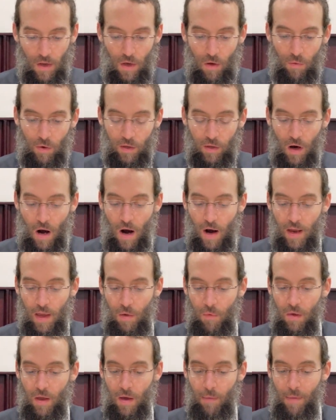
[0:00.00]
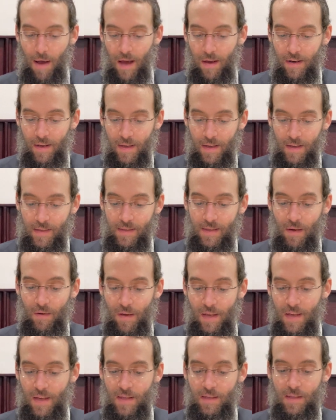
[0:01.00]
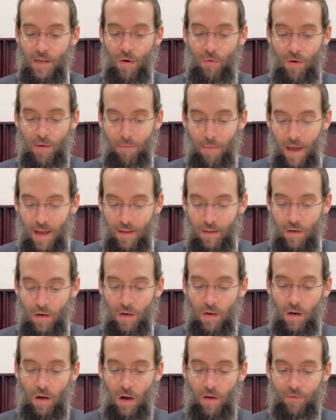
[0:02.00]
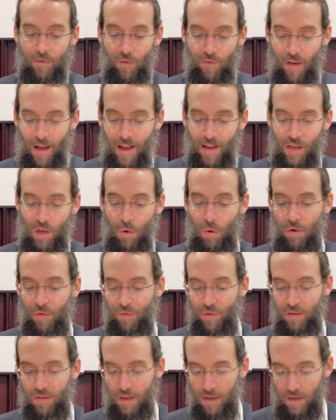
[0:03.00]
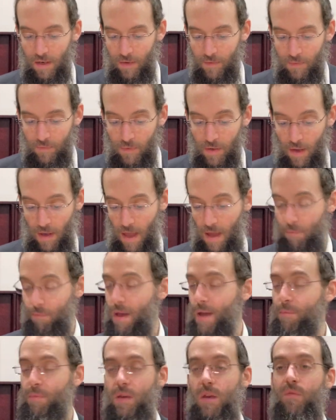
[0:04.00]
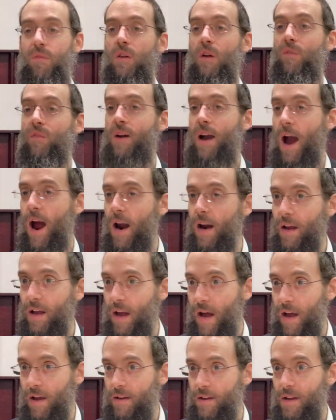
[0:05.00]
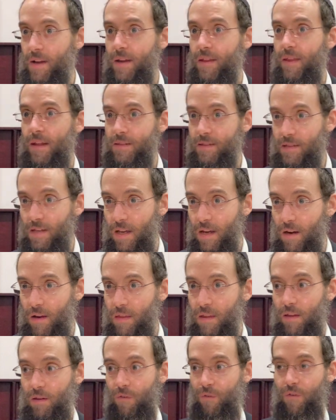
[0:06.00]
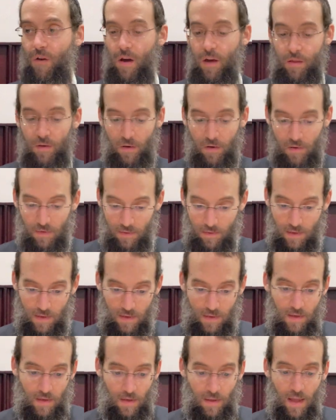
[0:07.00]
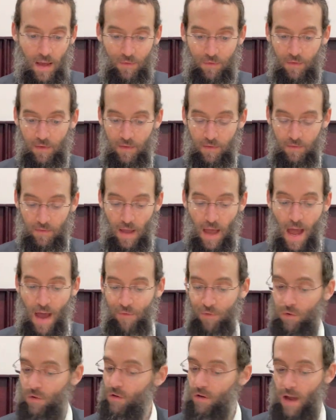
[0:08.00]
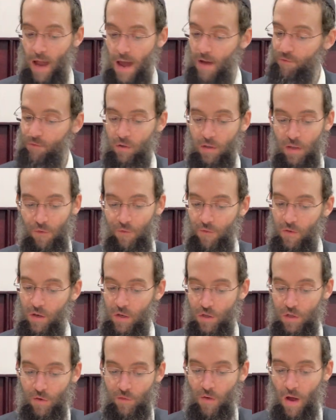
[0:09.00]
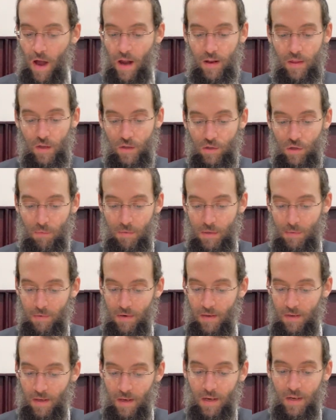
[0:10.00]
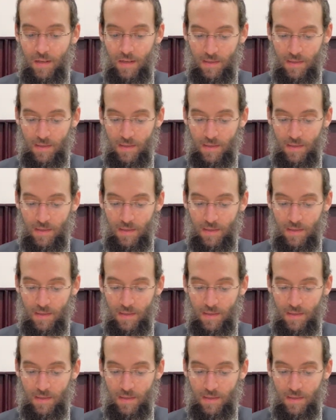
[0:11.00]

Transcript: What they're arguing about is there is a remainder of the value of a dinner, and maybe even of karka that's here that the father that left after after they finished dividing the ksubas benedichin.